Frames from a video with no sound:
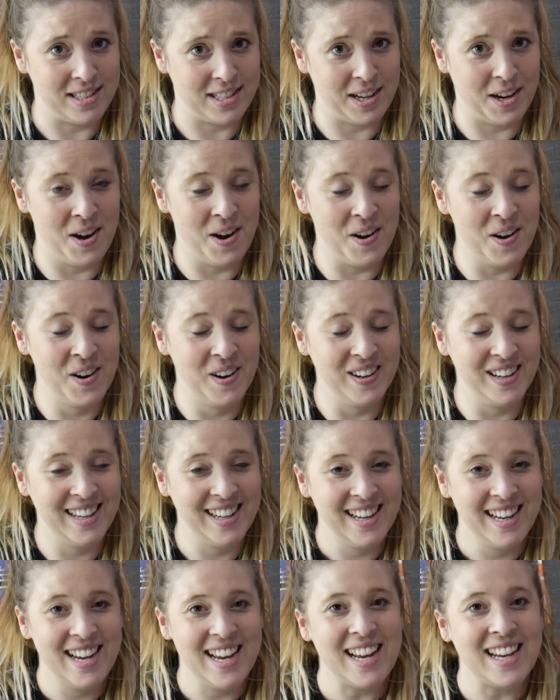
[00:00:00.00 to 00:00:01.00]
So
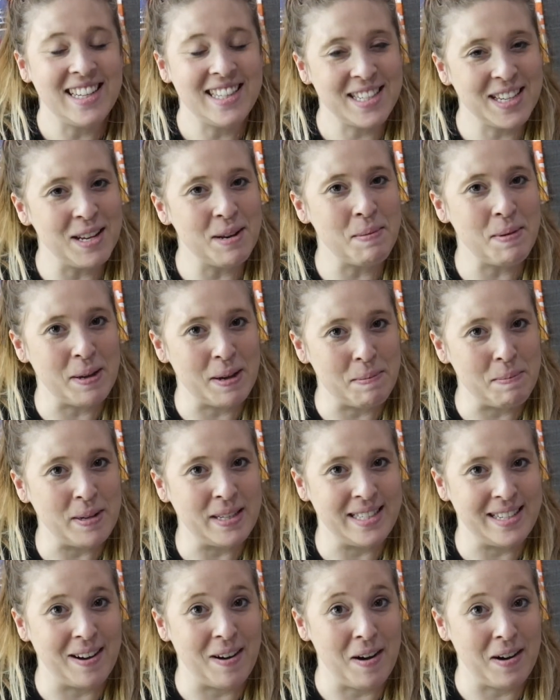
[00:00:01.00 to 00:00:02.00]
it's gonna be a
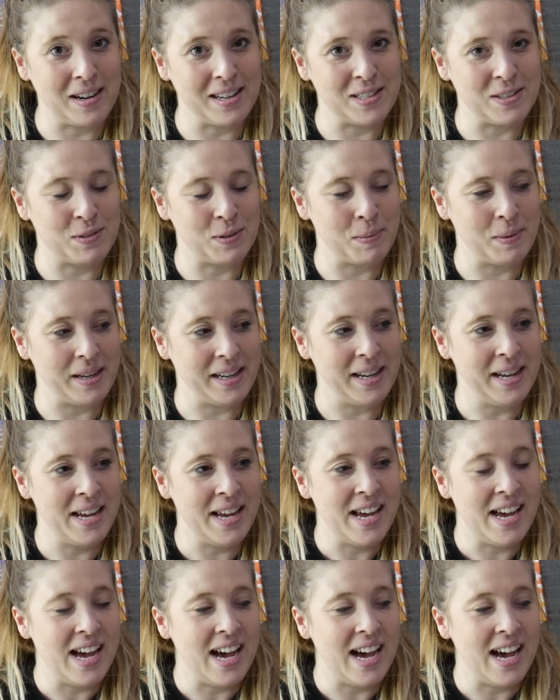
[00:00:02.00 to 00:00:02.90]
busy August for me.